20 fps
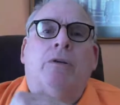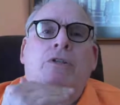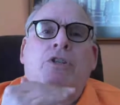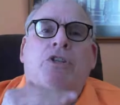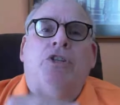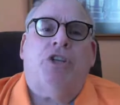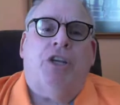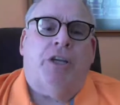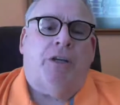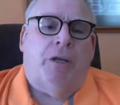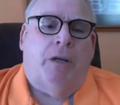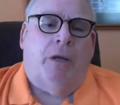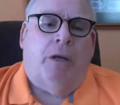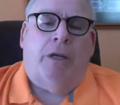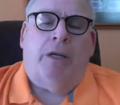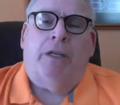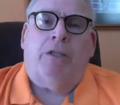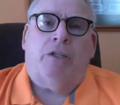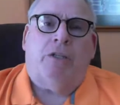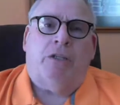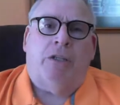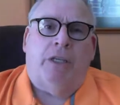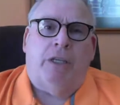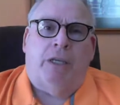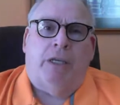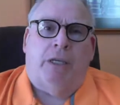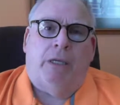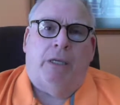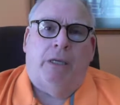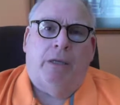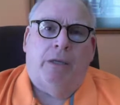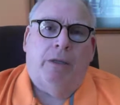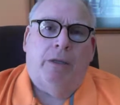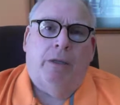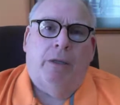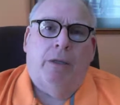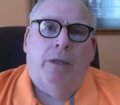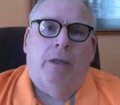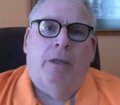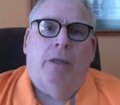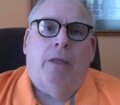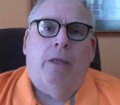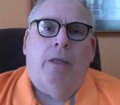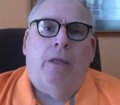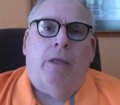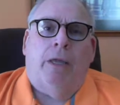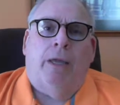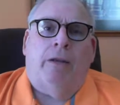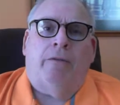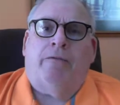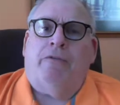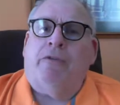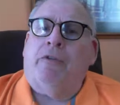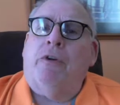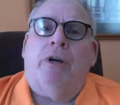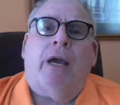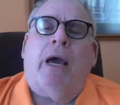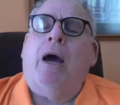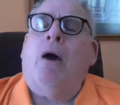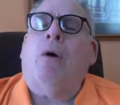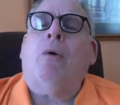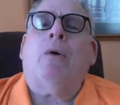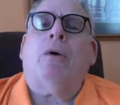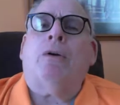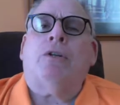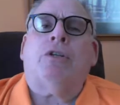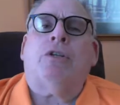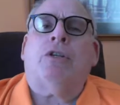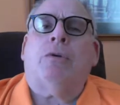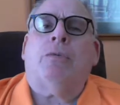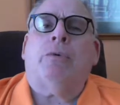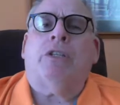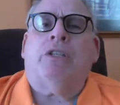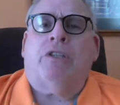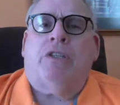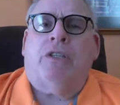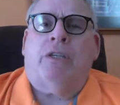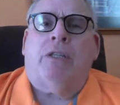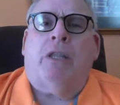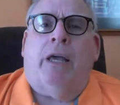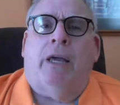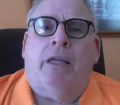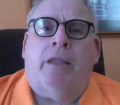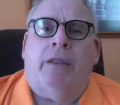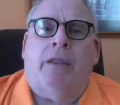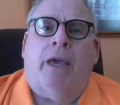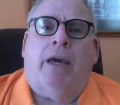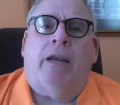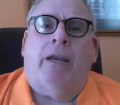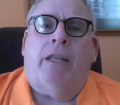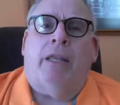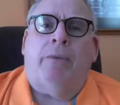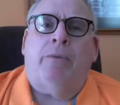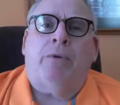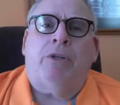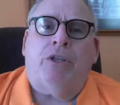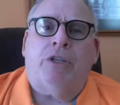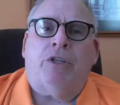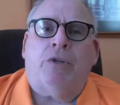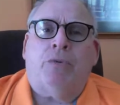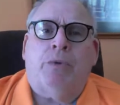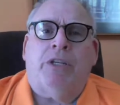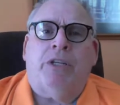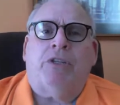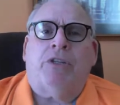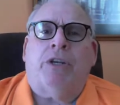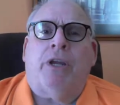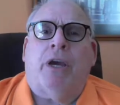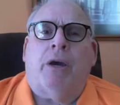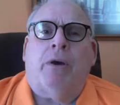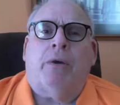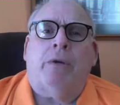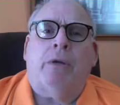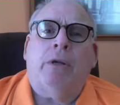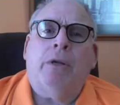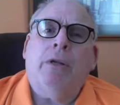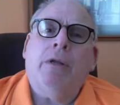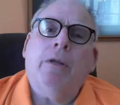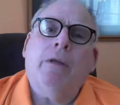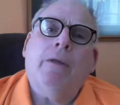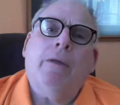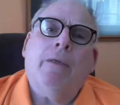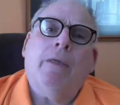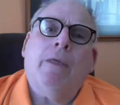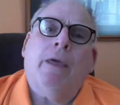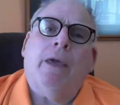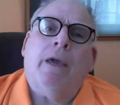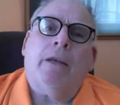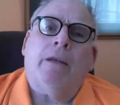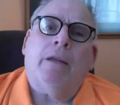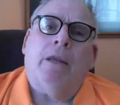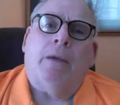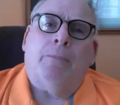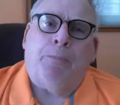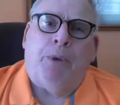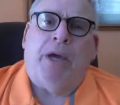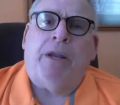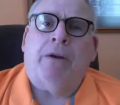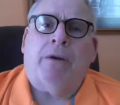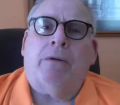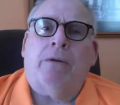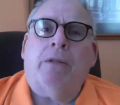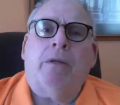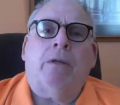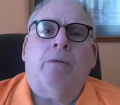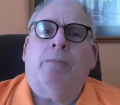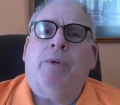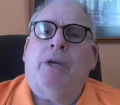chin on his knee. And for an hour or so would sit like that, and he would just reach down and pet her a little